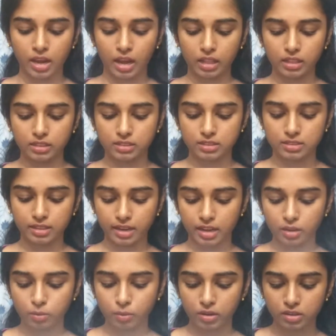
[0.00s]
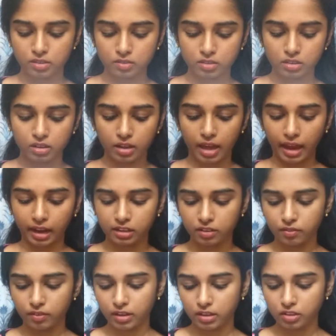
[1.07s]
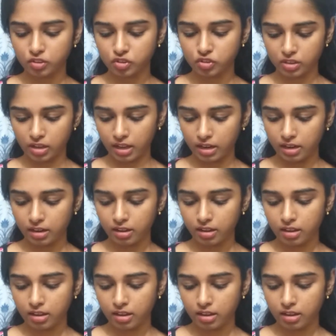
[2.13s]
and the second one is a activator gel,